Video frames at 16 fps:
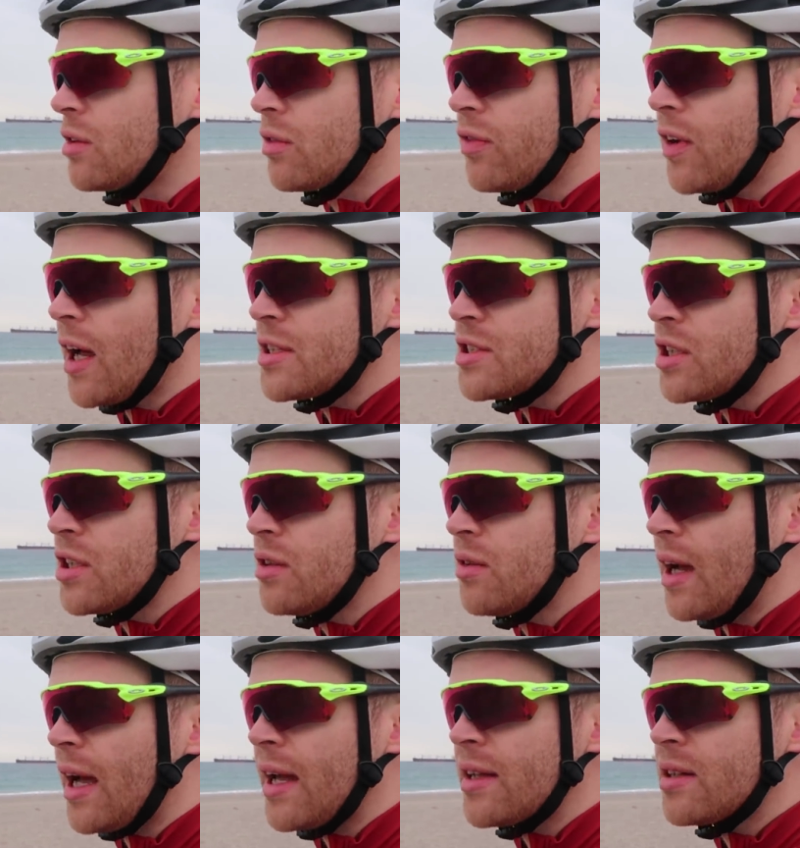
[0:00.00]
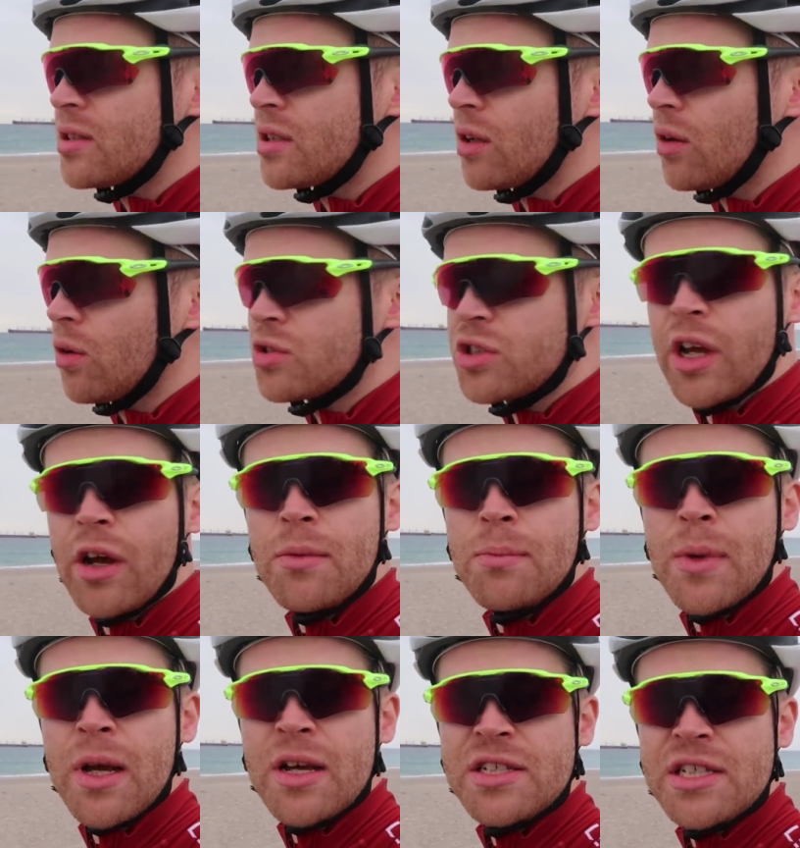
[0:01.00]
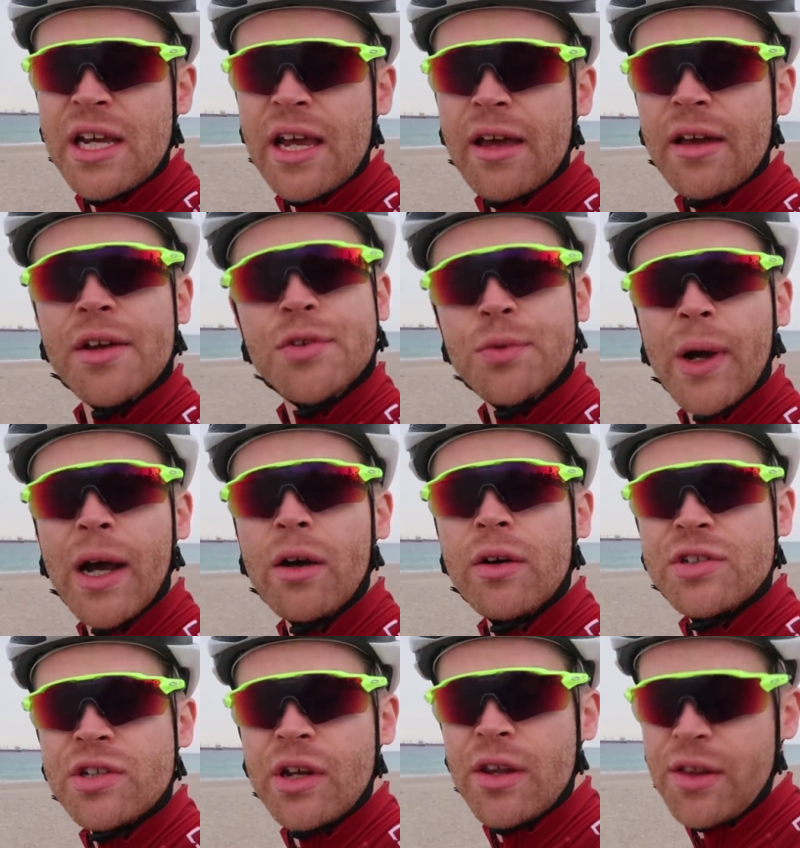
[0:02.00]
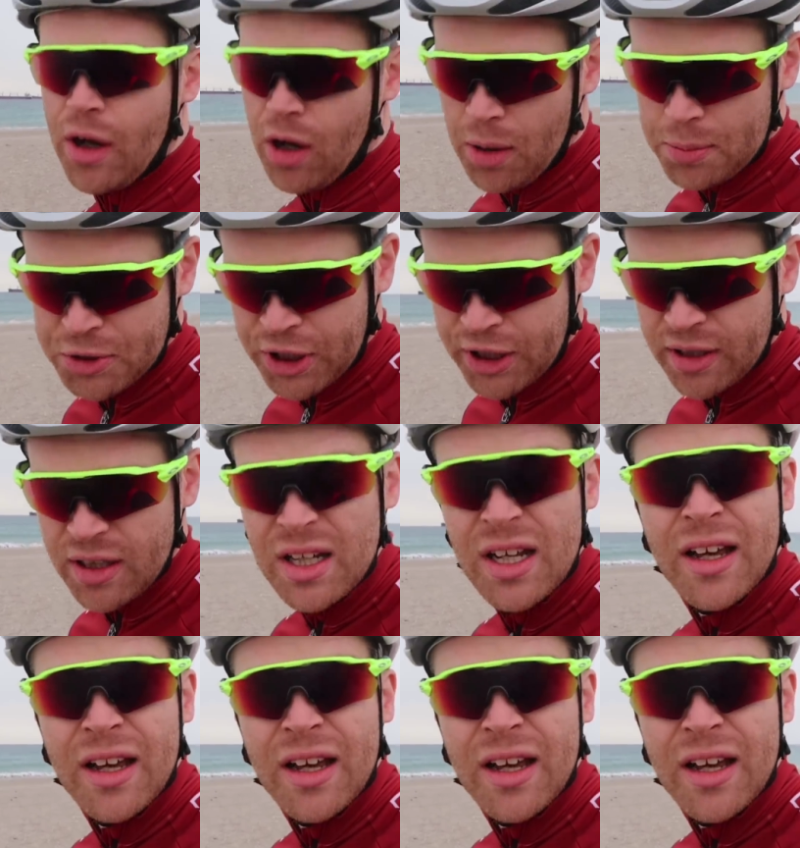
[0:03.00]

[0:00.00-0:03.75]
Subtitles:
you could fly to, and also Murcia as well is another option.